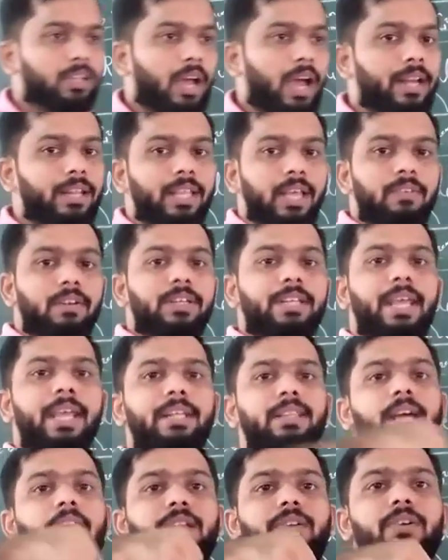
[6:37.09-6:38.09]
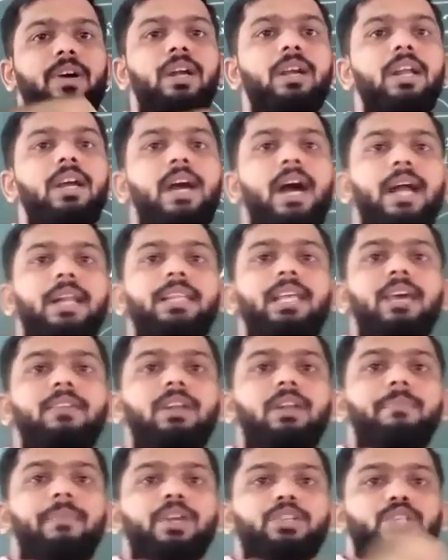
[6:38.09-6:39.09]
and they will take that one and they
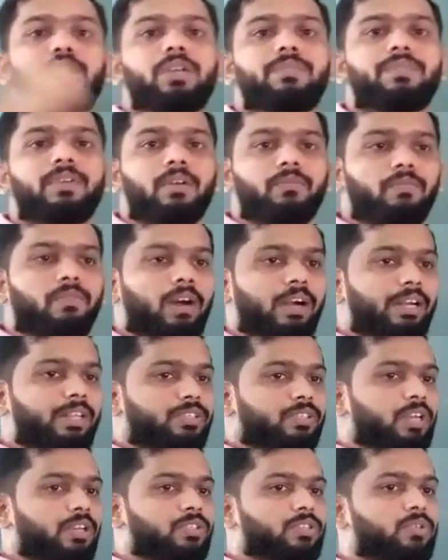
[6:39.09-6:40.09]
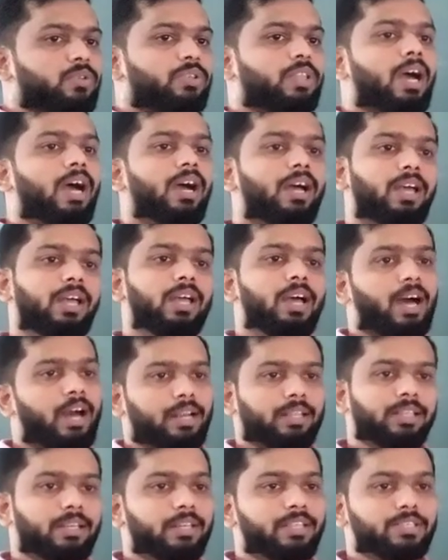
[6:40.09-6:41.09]
will measure from one distance to the
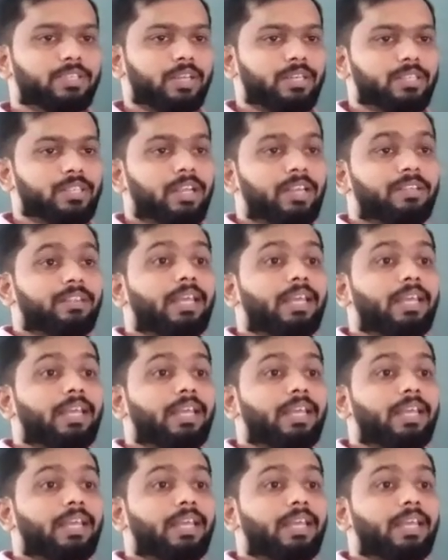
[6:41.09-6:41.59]
another distance.